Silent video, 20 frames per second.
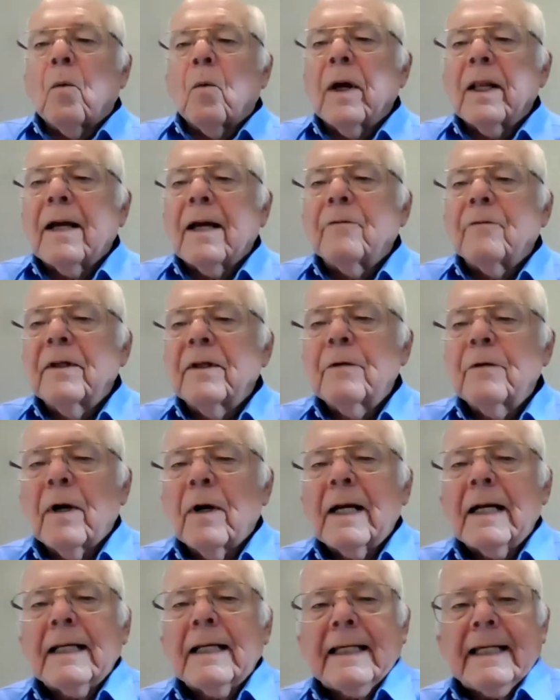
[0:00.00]
Well, I really
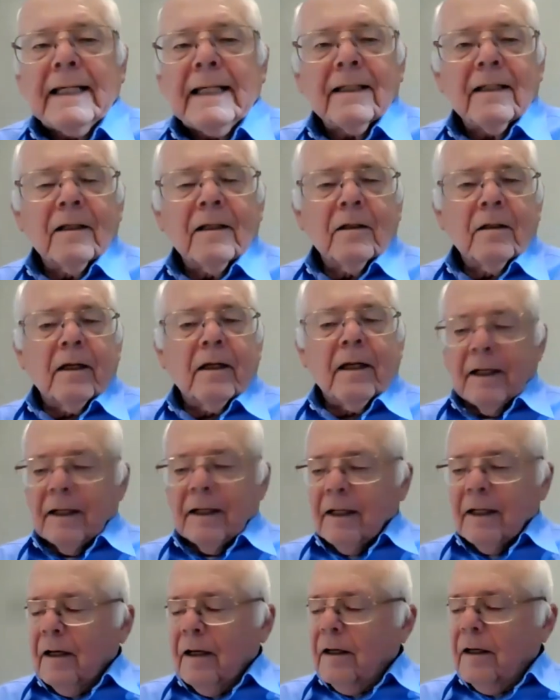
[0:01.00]
wanted to get
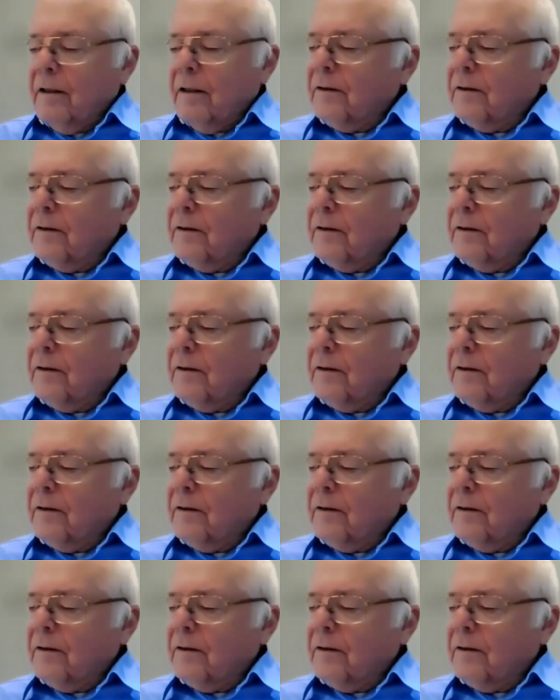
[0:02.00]
and